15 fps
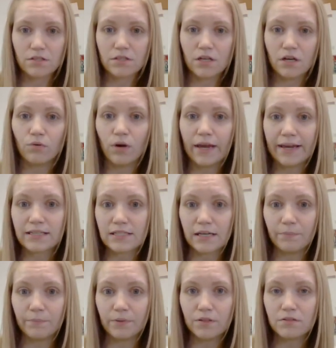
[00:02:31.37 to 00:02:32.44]
So
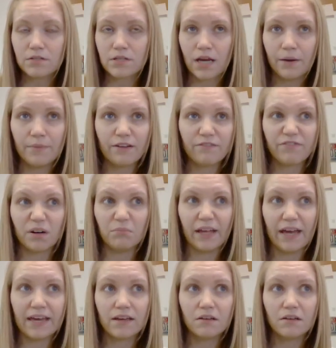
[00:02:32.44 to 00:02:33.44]
examples coming from